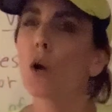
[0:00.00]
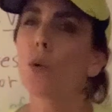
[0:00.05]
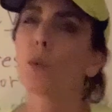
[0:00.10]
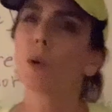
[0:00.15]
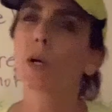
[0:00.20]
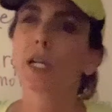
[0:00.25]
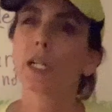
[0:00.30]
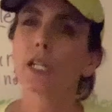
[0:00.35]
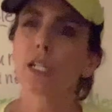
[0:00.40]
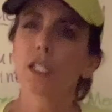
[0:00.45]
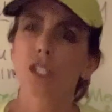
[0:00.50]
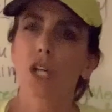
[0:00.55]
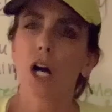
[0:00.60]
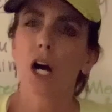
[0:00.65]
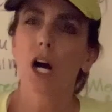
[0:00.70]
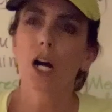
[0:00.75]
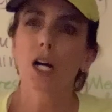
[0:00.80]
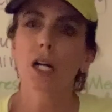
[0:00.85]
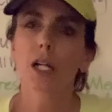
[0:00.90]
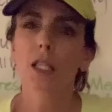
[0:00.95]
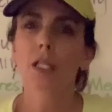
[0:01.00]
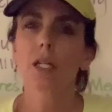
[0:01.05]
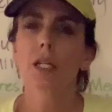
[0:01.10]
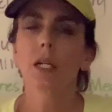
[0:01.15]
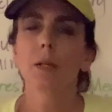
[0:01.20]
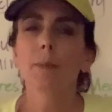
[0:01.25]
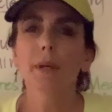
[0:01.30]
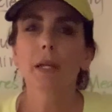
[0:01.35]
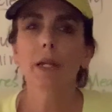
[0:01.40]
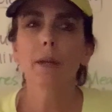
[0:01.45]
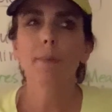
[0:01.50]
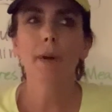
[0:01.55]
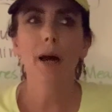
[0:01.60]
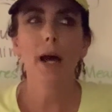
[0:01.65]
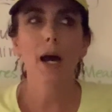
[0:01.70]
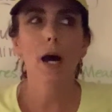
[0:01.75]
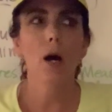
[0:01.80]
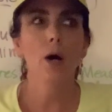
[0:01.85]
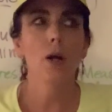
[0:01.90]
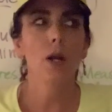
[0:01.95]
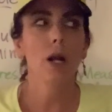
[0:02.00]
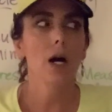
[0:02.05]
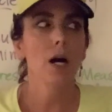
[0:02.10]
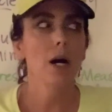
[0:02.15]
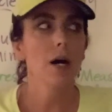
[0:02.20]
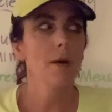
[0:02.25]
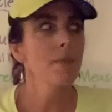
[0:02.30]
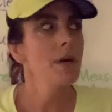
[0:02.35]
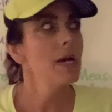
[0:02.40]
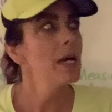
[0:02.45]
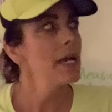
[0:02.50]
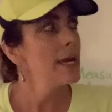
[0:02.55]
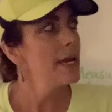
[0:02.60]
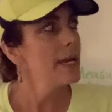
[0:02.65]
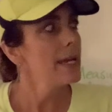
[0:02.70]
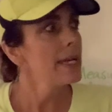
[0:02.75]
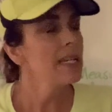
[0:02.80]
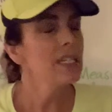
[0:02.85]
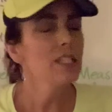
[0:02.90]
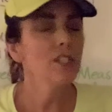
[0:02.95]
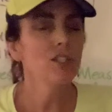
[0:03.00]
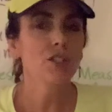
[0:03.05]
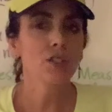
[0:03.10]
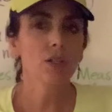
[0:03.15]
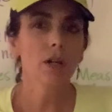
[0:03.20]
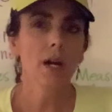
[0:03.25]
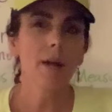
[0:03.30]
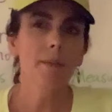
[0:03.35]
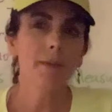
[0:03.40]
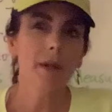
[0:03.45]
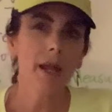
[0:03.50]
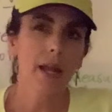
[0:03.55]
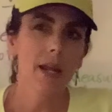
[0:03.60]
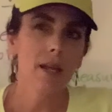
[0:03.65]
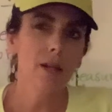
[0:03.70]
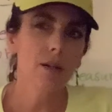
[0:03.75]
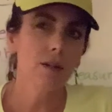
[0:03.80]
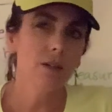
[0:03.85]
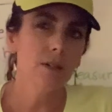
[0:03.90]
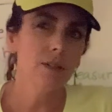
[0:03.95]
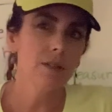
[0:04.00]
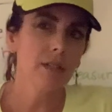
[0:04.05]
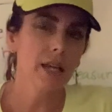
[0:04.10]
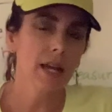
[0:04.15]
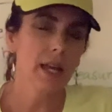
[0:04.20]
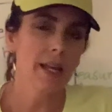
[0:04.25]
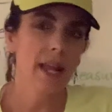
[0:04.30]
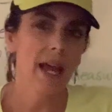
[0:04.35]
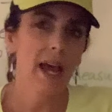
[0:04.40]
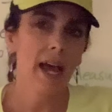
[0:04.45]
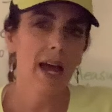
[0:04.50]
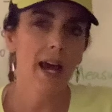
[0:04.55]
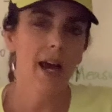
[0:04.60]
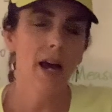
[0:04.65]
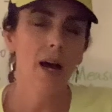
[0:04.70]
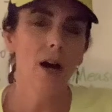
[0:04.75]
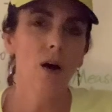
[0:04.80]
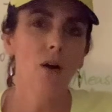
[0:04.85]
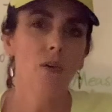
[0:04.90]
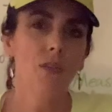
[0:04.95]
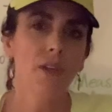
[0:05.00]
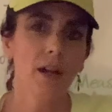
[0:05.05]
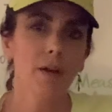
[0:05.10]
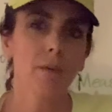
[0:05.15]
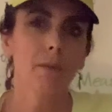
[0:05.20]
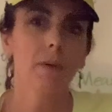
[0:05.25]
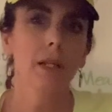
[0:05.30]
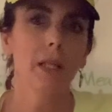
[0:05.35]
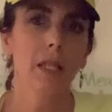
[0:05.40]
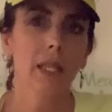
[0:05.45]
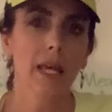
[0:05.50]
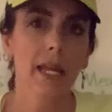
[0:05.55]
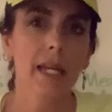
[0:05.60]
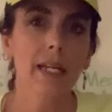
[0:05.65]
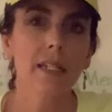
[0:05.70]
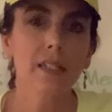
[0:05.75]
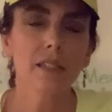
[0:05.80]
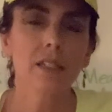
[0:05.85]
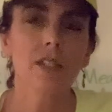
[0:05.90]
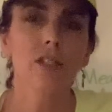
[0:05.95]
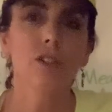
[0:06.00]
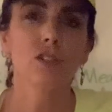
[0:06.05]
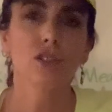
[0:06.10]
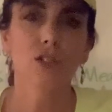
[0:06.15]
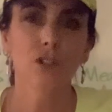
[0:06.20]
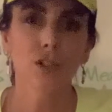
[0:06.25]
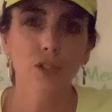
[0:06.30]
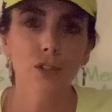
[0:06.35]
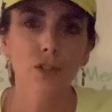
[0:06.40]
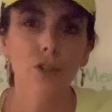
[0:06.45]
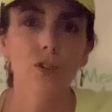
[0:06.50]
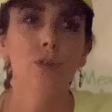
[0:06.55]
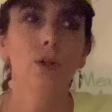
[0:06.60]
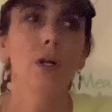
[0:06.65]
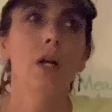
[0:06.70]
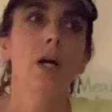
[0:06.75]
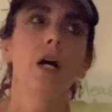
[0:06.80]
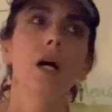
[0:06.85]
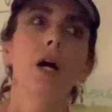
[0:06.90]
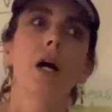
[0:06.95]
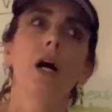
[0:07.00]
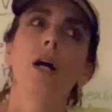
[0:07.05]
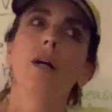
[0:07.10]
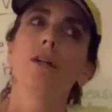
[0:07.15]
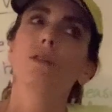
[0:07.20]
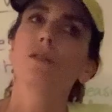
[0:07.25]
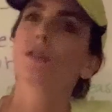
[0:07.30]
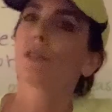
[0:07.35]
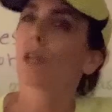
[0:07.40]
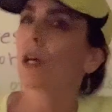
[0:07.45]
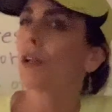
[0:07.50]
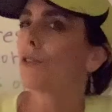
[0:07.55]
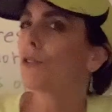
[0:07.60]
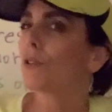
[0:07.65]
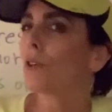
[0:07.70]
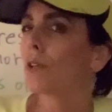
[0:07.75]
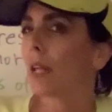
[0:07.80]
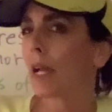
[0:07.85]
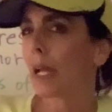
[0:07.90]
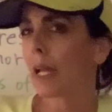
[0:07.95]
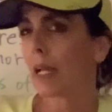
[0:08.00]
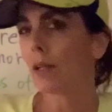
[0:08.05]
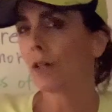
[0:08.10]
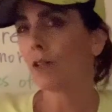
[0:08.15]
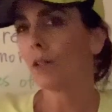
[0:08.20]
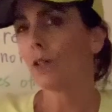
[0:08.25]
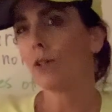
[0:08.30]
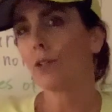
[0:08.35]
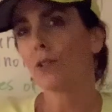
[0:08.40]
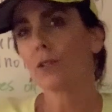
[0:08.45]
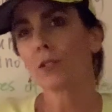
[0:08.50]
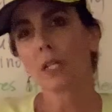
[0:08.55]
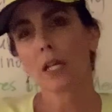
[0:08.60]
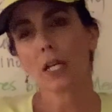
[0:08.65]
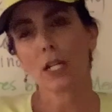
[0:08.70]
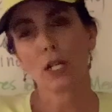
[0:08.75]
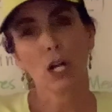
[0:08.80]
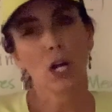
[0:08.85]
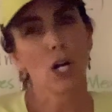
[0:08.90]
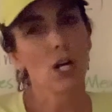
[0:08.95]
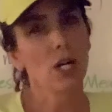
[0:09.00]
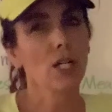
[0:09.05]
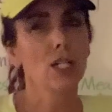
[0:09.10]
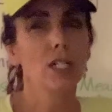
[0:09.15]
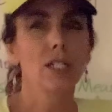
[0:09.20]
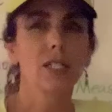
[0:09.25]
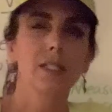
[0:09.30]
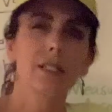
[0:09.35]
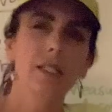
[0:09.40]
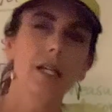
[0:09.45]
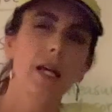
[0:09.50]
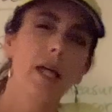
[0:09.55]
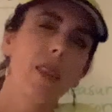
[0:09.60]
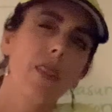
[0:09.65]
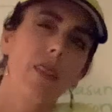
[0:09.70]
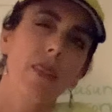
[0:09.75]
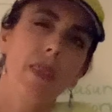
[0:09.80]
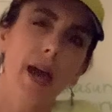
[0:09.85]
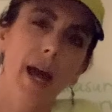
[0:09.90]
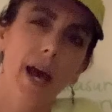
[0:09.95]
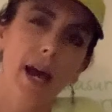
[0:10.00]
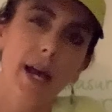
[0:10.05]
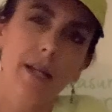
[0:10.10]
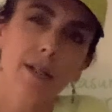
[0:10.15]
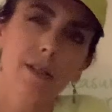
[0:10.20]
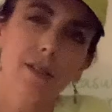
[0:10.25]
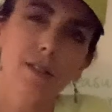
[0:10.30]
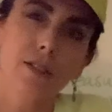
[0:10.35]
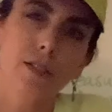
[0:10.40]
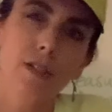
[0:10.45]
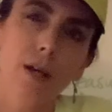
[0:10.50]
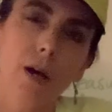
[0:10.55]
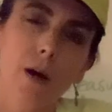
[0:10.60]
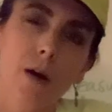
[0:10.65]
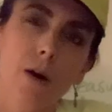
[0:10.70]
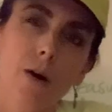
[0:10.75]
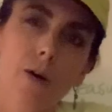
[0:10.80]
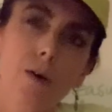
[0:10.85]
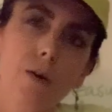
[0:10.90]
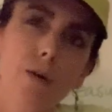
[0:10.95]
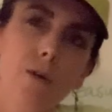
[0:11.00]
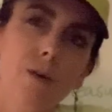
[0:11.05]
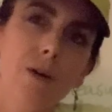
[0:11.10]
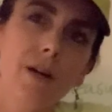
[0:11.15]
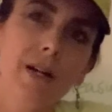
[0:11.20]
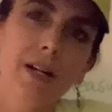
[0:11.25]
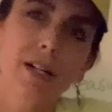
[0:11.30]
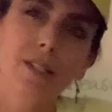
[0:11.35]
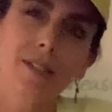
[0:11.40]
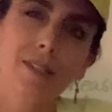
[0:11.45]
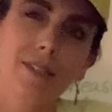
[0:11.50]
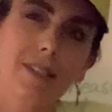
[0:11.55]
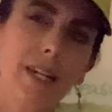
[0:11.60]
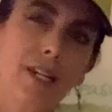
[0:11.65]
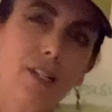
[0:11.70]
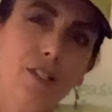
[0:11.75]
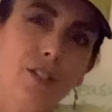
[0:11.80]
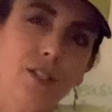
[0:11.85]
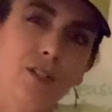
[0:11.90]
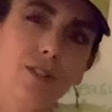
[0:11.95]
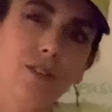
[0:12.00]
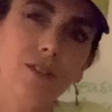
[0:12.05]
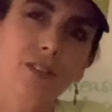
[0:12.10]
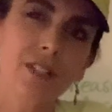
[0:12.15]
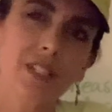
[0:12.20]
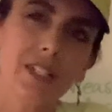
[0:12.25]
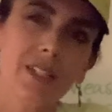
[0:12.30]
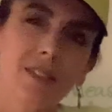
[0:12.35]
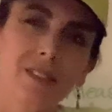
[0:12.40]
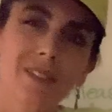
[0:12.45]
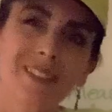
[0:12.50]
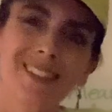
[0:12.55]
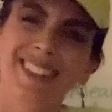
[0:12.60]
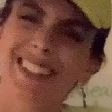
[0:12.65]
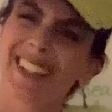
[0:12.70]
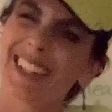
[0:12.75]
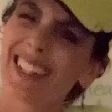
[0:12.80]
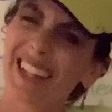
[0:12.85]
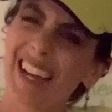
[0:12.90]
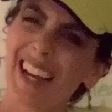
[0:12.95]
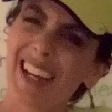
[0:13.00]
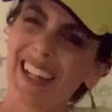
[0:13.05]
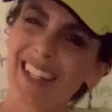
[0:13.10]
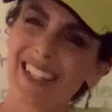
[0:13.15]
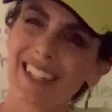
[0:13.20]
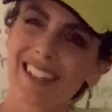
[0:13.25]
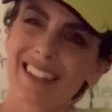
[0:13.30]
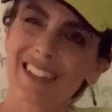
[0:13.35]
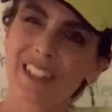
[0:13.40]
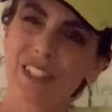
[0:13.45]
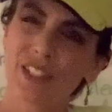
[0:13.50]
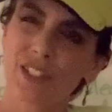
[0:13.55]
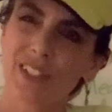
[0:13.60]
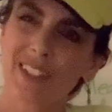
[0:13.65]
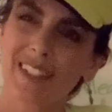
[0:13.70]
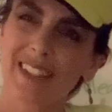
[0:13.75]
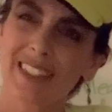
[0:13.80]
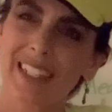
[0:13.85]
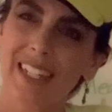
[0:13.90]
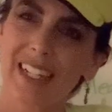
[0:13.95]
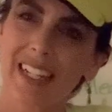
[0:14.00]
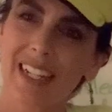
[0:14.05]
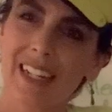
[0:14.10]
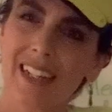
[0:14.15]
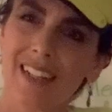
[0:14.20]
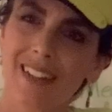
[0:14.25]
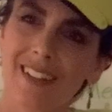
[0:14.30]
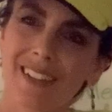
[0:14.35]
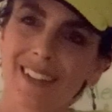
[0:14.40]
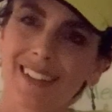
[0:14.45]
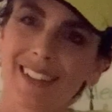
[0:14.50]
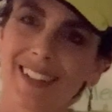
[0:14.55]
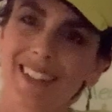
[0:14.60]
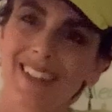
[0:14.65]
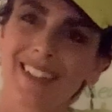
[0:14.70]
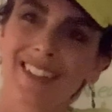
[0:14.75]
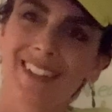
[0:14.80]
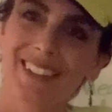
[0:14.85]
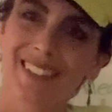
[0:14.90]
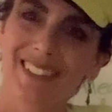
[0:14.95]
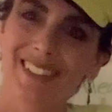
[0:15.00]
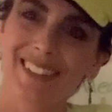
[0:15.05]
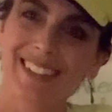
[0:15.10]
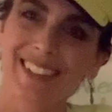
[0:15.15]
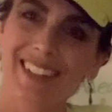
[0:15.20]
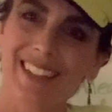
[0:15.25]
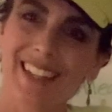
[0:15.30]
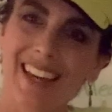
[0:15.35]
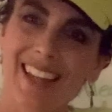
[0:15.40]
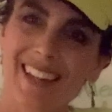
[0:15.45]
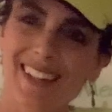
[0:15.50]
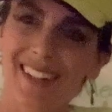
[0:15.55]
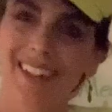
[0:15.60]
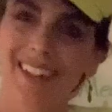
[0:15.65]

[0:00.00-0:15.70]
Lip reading: we're going to talk a little bit about inscribed angles and how they relate to central angles and arcs and that. So stay tuned because it kind of gets interesting. See you then.